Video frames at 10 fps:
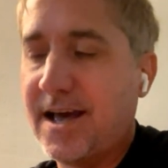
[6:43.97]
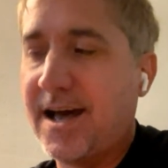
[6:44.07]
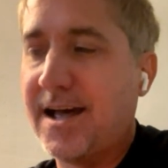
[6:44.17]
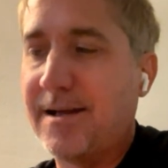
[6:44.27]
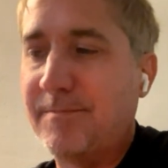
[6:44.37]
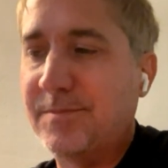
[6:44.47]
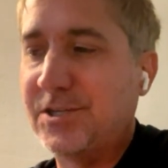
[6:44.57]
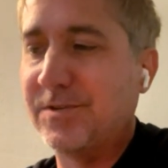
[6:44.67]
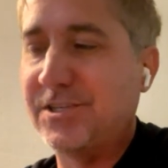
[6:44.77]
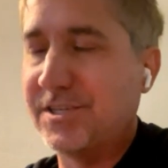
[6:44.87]
um,
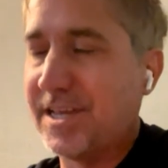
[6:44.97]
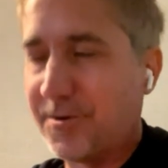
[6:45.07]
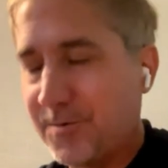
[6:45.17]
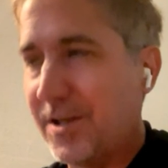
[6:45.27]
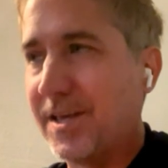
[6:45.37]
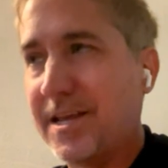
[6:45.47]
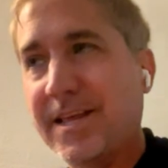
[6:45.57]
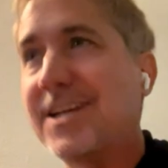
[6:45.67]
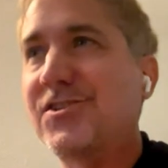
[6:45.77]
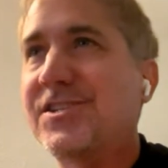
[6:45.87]
she was just like really
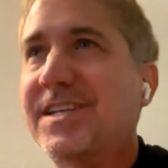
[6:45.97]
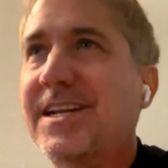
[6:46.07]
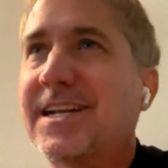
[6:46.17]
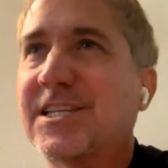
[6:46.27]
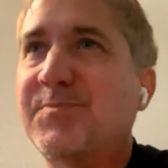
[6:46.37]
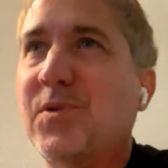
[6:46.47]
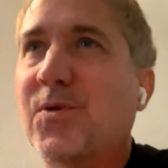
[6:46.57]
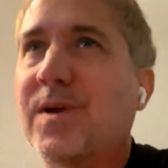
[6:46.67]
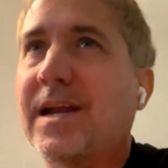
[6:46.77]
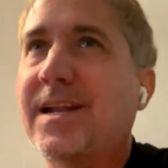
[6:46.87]
interested in
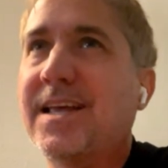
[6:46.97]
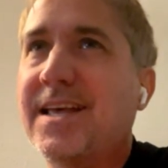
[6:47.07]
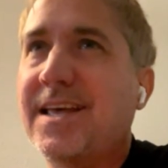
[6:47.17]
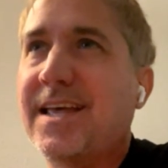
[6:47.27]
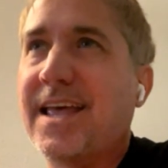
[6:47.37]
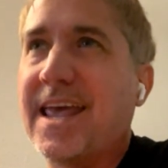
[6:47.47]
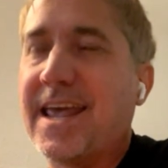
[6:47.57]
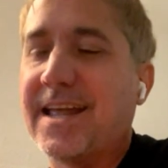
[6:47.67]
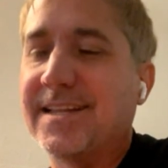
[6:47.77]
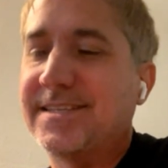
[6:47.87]
exploring
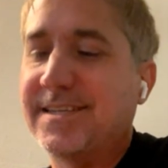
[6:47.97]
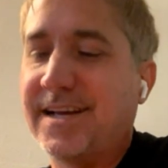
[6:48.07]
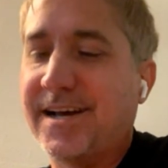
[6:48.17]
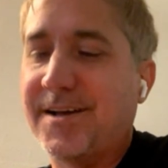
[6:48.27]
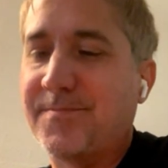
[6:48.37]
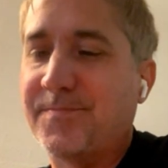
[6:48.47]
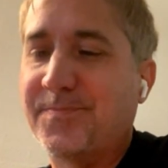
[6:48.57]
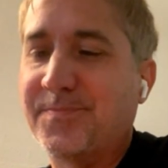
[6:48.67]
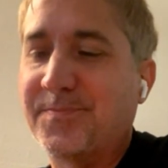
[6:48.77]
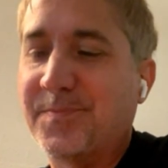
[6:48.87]
and um,
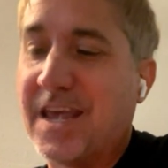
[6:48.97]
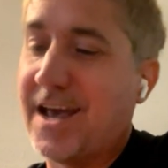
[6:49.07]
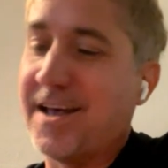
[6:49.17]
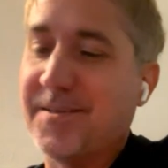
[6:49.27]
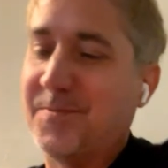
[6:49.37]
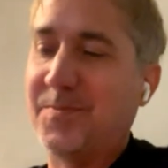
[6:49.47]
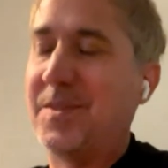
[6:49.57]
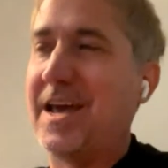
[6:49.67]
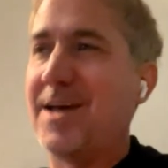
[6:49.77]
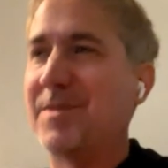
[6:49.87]
yeah
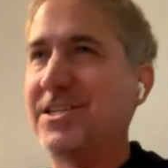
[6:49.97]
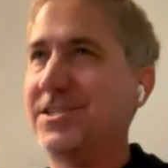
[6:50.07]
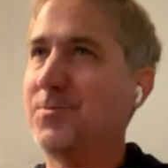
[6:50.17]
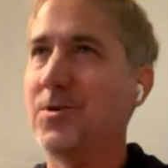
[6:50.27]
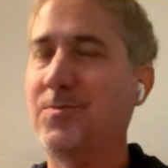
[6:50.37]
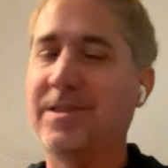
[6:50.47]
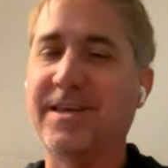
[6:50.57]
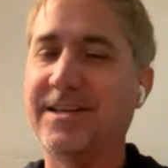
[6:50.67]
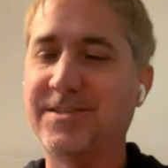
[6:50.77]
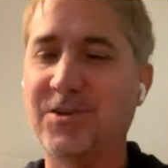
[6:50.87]
yeah i mean she's worked with
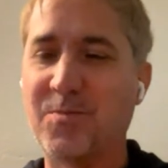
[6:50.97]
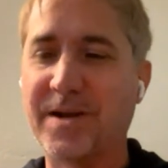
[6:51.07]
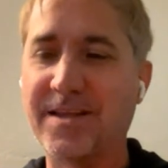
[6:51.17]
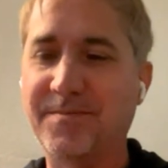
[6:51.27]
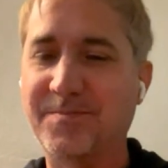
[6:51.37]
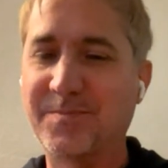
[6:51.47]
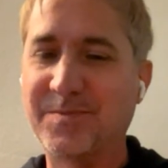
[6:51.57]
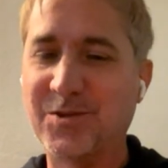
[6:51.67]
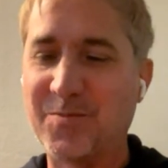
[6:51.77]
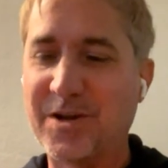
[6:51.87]
like so many
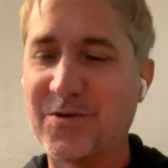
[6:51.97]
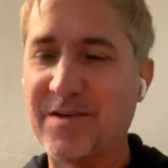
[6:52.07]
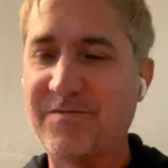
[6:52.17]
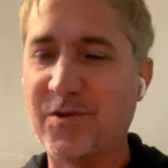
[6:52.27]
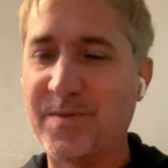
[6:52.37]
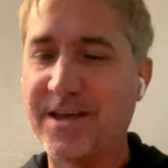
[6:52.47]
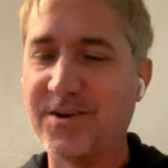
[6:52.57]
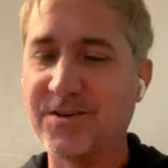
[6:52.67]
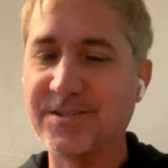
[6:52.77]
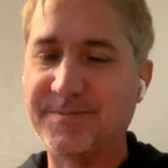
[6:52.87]
so many great
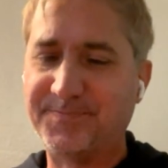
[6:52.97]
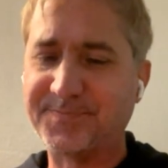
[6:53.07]
filmmakers